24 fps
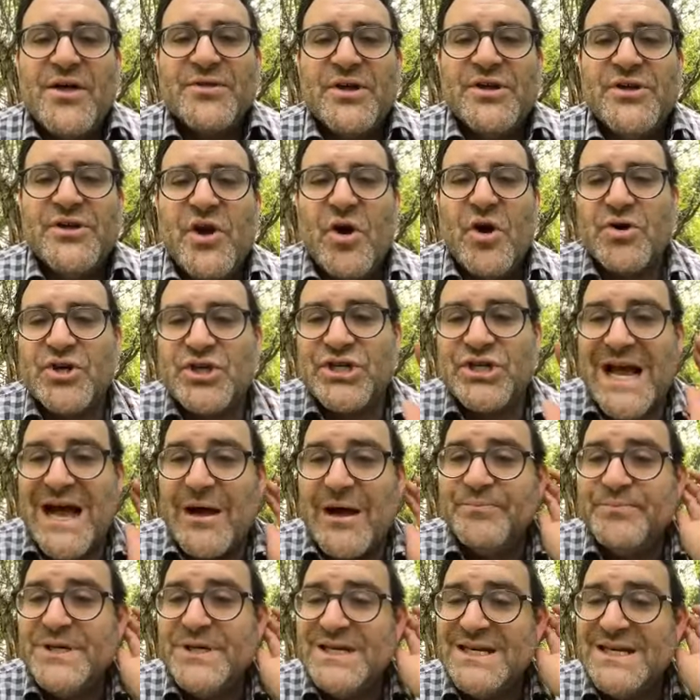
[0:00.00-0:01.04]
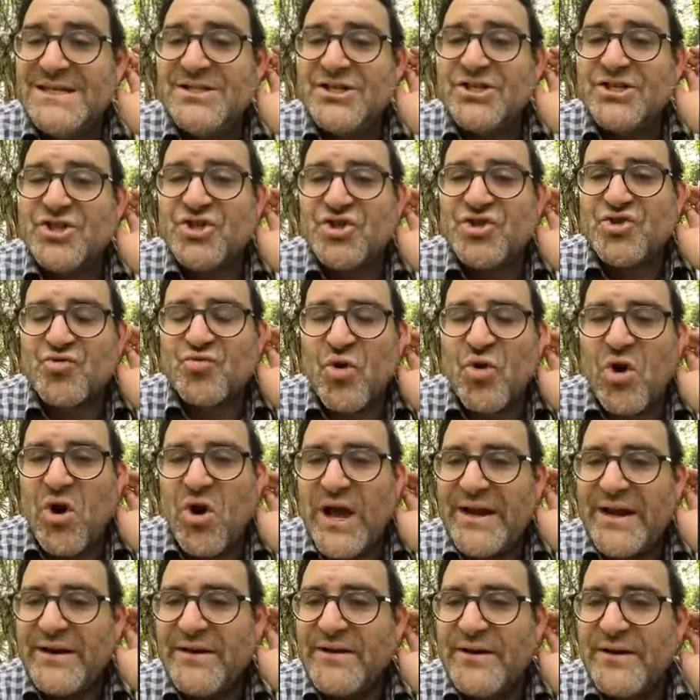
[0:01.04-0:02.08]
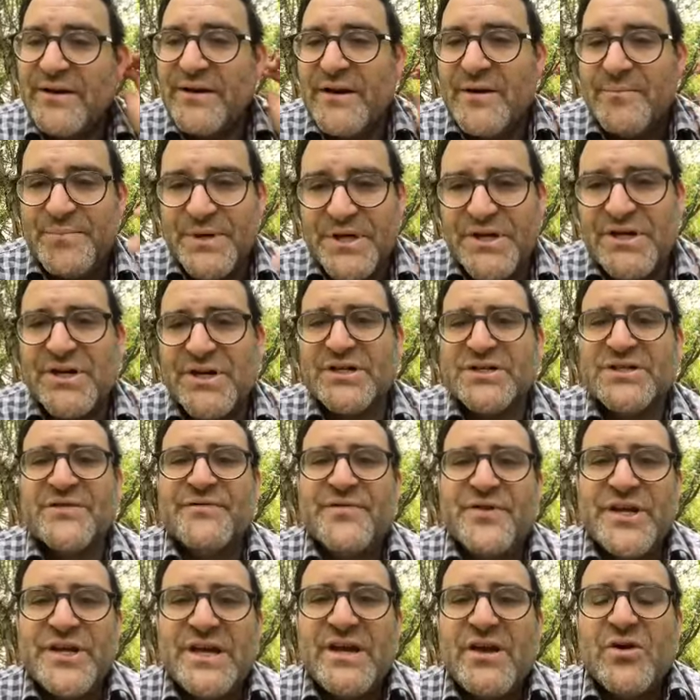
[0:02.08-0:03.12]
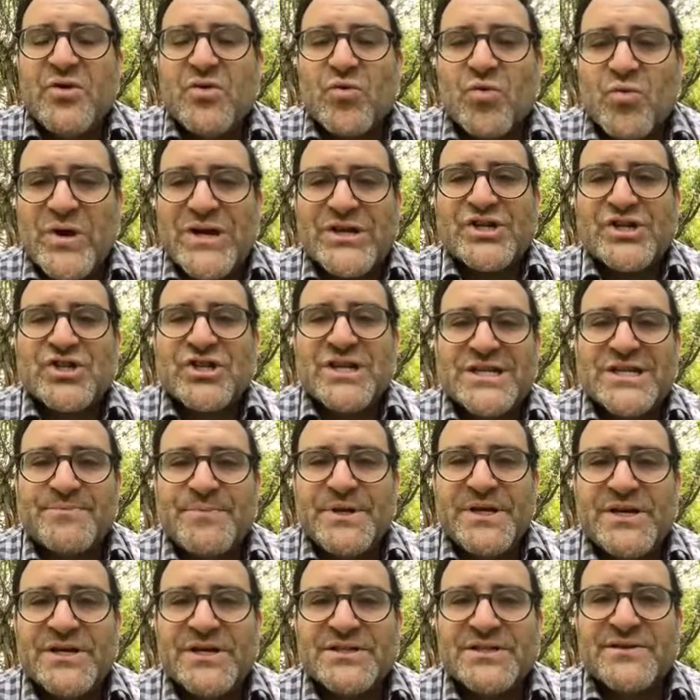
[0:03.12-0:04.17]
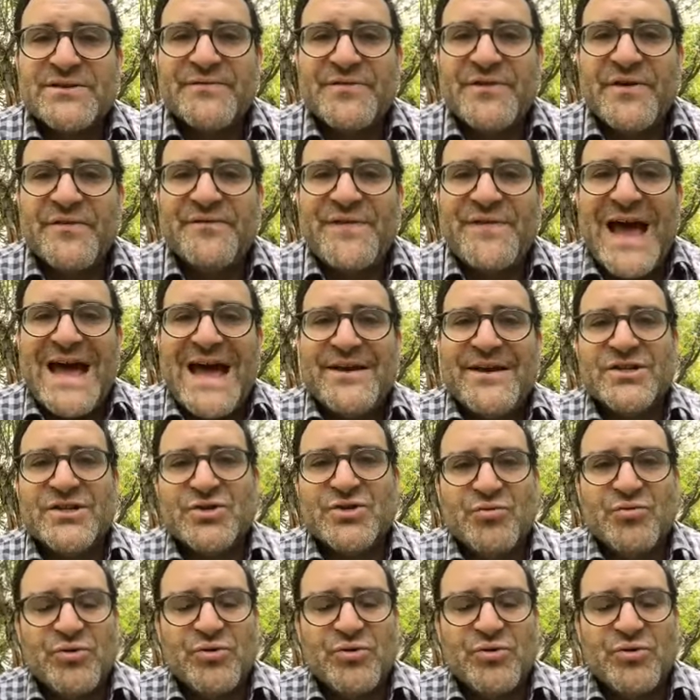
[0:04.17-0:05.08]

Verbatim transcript: The yoke shall be destroyed because of the richness, because of the fatness.